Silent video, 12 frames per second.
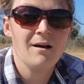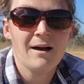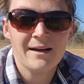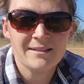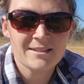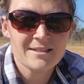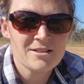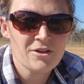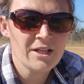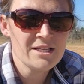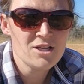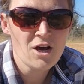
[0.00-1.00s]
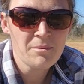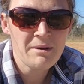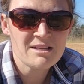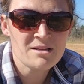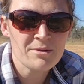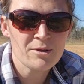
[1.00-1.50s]
All right, so let's talk
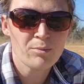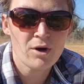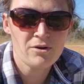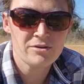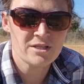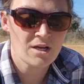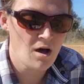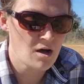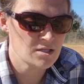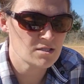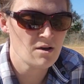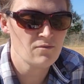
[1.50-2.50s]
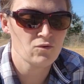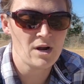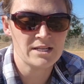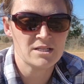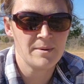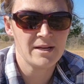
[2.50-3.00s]
about some of the pros and cons of
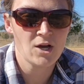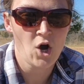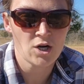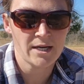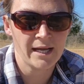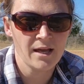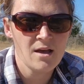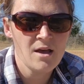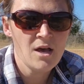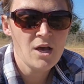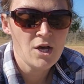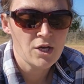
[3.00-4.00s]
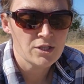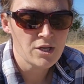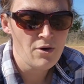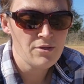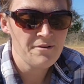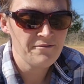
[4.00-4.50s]
raised bed gardening.
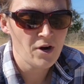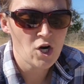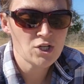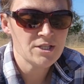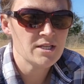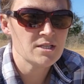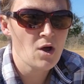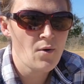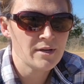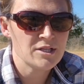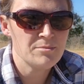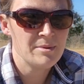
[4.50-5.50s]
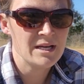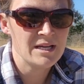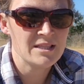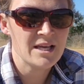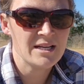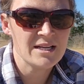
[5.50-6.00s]
So the first is going to be
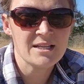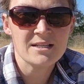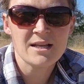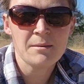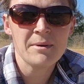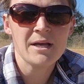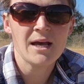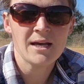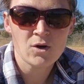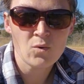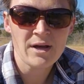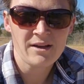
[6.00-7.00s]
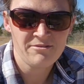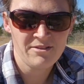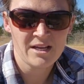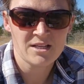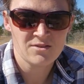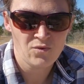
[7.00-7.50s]
that it can be a quick
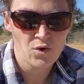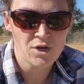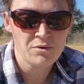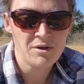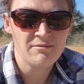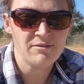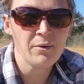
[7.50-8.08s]
fix for you if